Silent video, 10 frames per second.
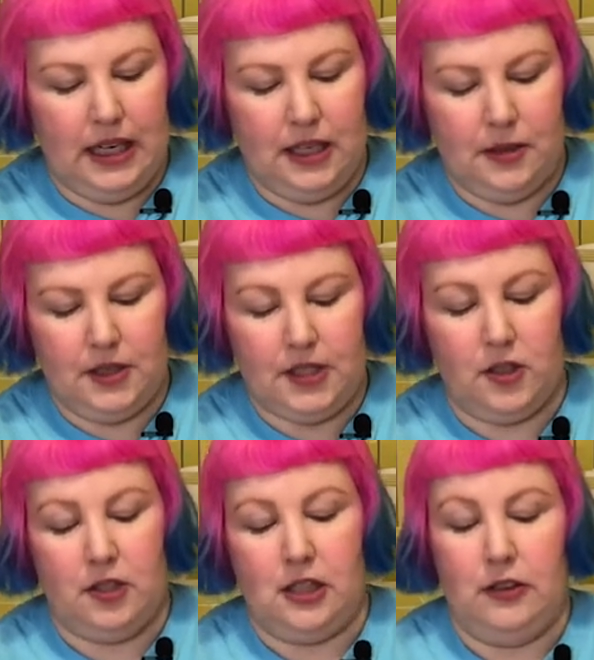Um,
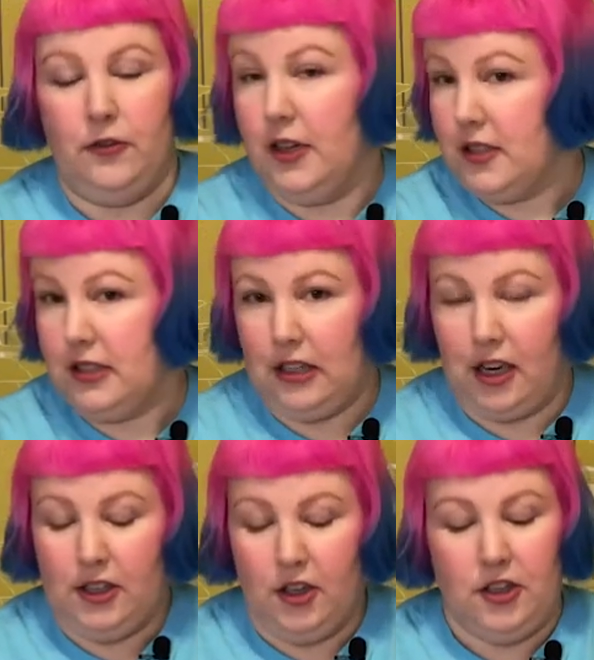so the first thing
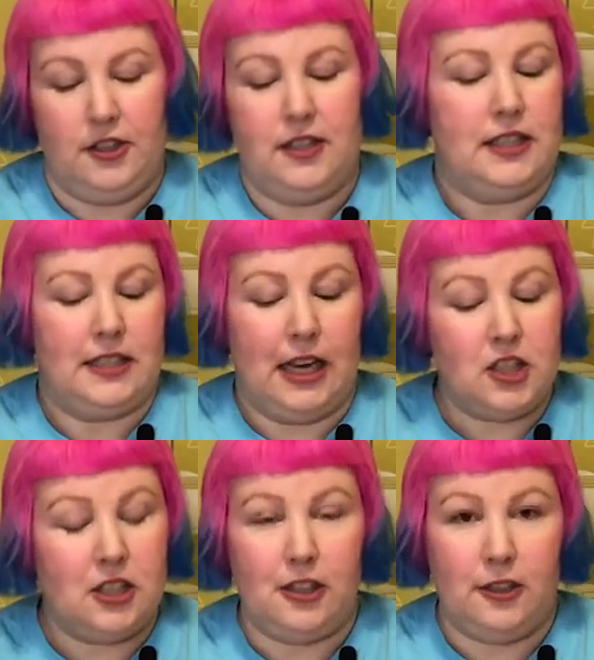I notice is
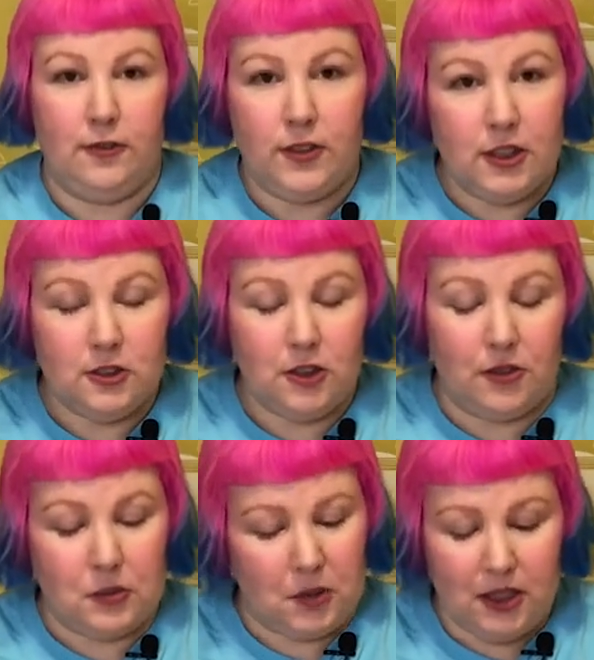actually the feel
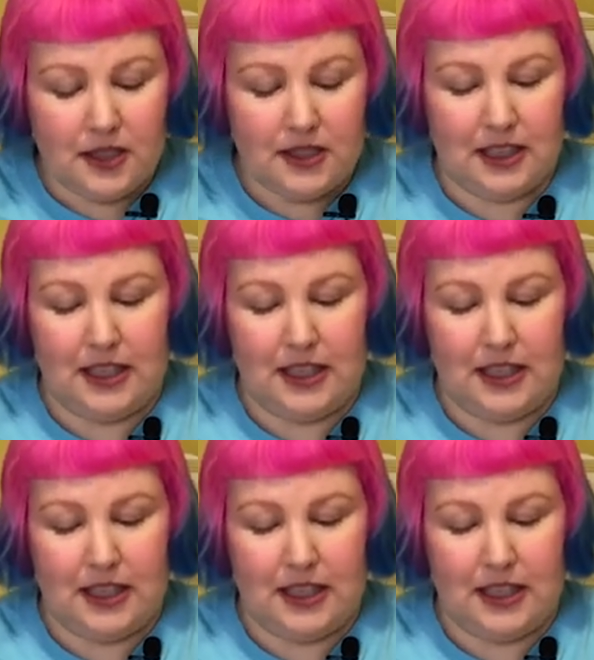of the box.